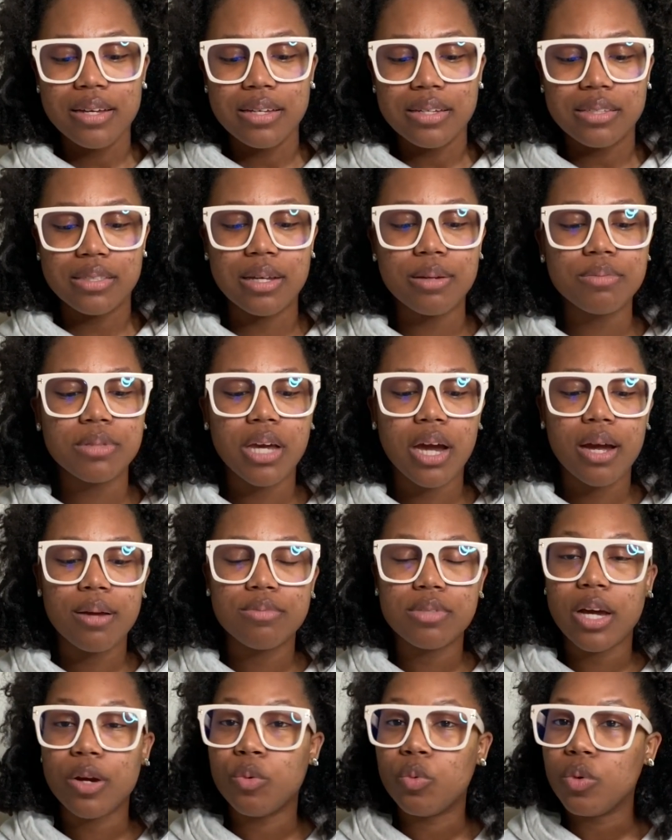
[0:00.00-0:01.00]
sometimes
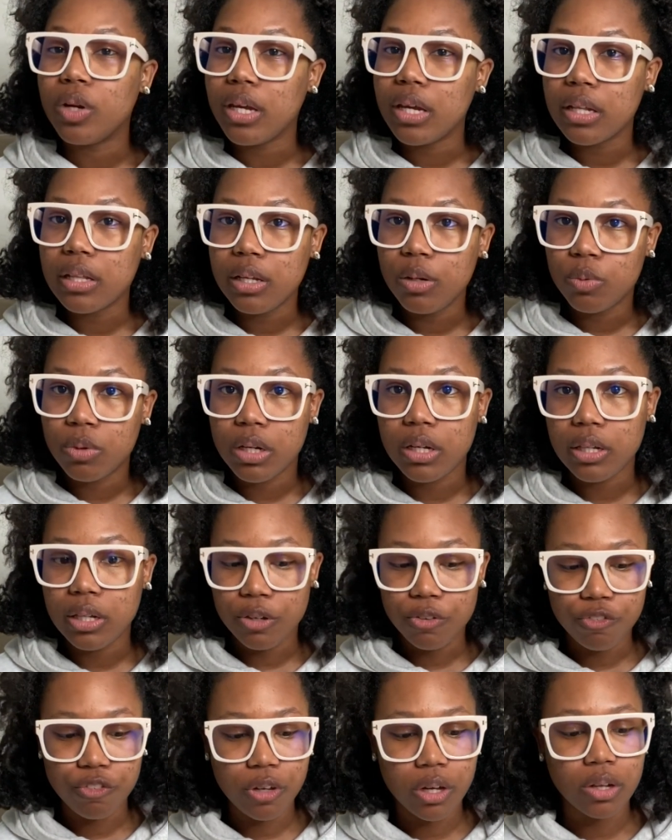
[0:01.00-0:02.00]
I really
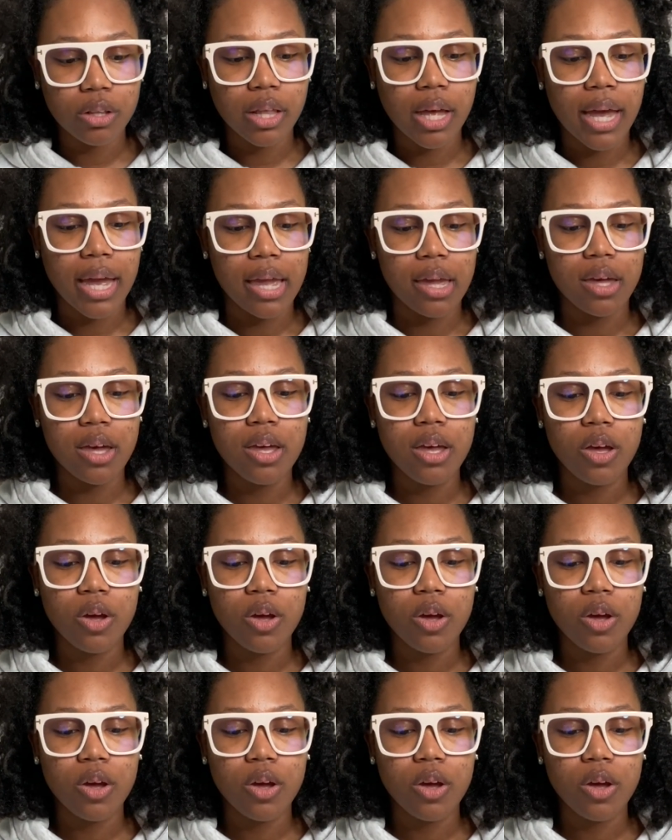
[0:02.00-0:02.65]
feel like